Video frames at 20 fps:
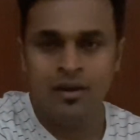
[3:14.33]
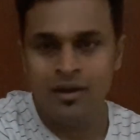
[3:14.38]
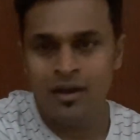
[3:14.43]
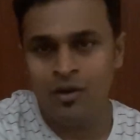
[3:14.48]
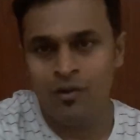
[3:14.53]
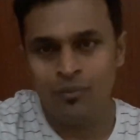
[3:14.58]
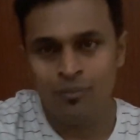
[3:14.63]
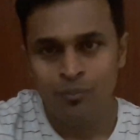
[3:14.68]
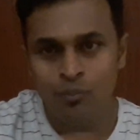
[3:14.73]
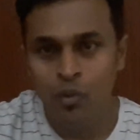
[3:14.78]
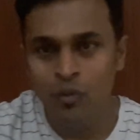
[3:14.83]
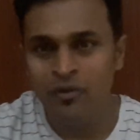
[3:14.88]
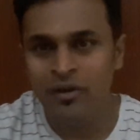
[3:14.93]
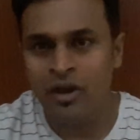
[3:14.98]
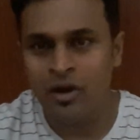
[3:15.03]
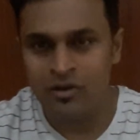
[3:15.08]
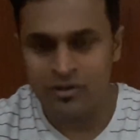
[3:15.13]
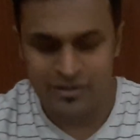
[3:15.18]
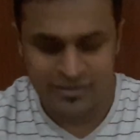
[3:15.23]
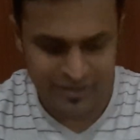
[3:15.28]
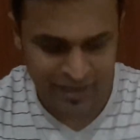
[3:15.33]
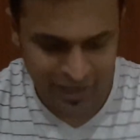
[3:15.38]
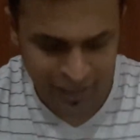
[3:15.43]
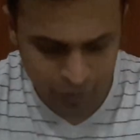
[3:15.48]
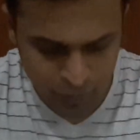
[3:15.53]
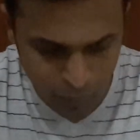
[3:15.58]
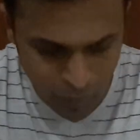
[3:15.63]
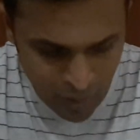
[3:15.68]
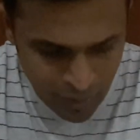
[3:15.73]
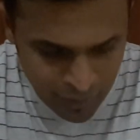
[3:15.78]
Now moving on to the
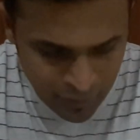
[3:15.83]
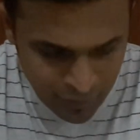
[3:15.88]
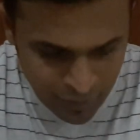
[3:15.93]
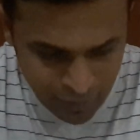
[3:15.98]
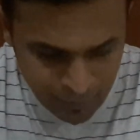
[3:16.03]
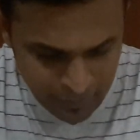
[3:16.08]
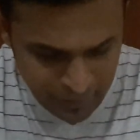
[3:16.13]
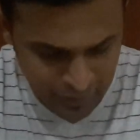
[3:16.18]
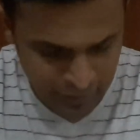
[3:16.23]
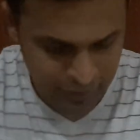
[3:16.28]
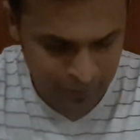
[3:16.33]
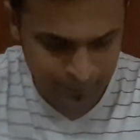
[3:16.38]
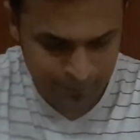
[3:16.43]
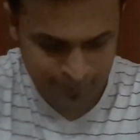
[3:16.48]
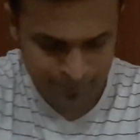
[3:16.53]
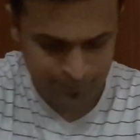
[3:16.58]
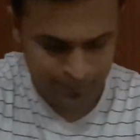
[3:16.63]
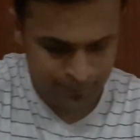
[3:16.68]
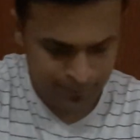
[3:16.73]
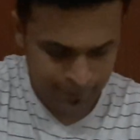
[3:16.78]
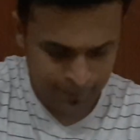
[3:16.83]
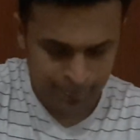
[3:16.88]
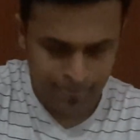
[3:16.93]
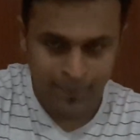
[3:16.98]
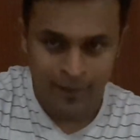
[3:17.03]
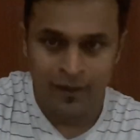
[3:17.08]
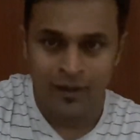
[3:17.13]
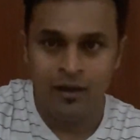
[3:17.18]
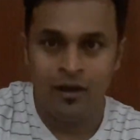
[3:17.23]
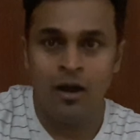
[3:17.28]
second one, it will be
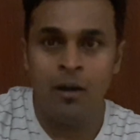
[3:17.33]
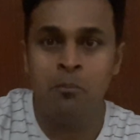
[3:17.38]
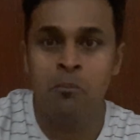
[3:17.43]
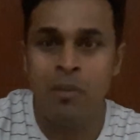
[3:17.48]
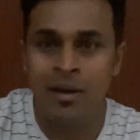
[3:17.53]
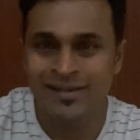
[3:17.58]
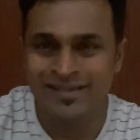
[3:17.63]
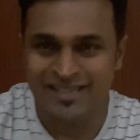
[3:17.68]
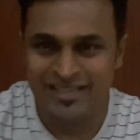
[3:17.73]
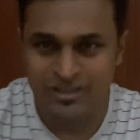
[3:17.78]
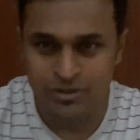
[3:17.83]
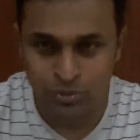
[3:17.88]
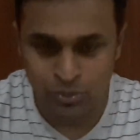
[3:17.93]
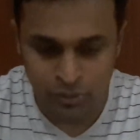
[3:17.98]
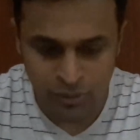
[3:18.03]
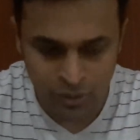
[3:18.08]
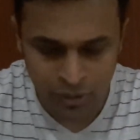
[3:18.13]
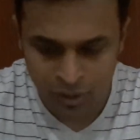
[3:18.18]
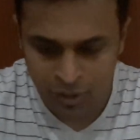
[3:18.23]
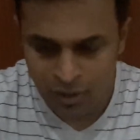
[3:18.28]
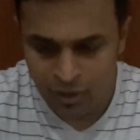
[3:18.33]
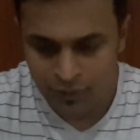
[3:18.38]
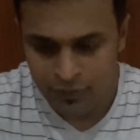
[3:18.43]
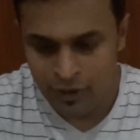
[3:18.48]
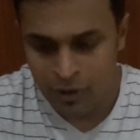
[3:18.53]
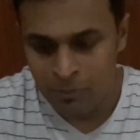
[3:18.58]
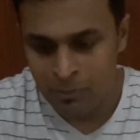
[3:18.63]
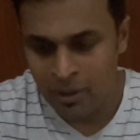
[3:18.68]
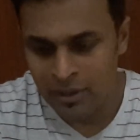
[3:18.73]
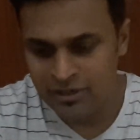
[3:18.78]
a multi-tool.
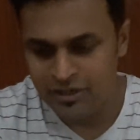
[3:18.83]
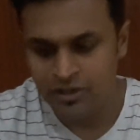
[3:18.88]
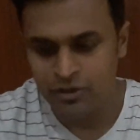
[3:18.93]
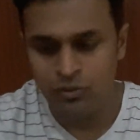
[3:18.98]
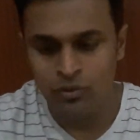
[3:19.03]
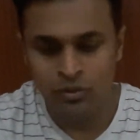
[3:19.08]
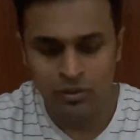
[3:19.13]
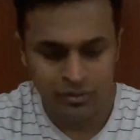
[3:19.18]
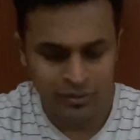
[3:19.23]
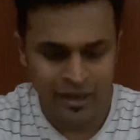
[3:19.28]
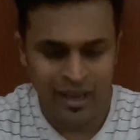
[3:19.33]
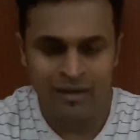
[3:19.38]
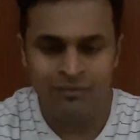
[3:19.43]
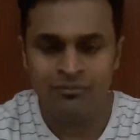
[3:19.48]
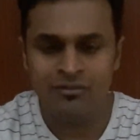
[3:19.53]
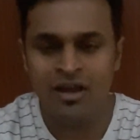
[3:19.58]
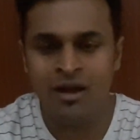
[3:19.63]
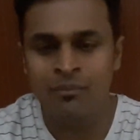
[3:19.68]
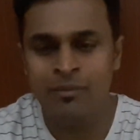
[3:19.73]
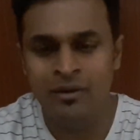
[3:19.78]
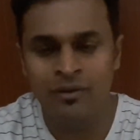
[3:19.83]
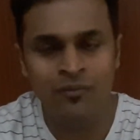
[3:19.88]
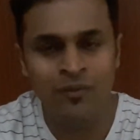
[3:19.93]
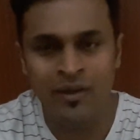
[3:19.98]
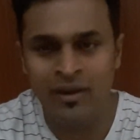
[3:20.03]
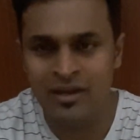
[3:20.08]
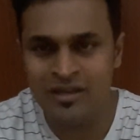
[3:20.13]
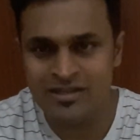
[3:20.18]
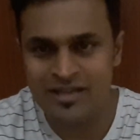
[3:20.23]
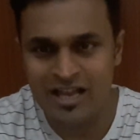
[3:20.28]
Now multi-tool can come in
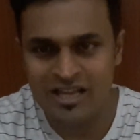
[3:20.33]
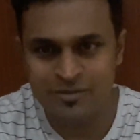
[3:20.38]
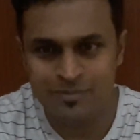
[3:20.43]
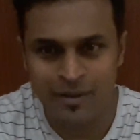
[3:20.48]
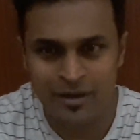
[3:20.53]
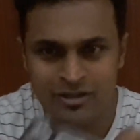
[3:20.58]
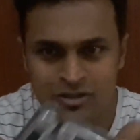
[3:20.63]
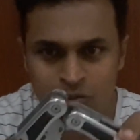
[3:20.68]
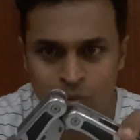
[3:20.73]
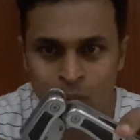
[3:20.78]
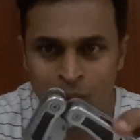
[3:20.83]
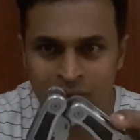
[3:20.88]
various aspects.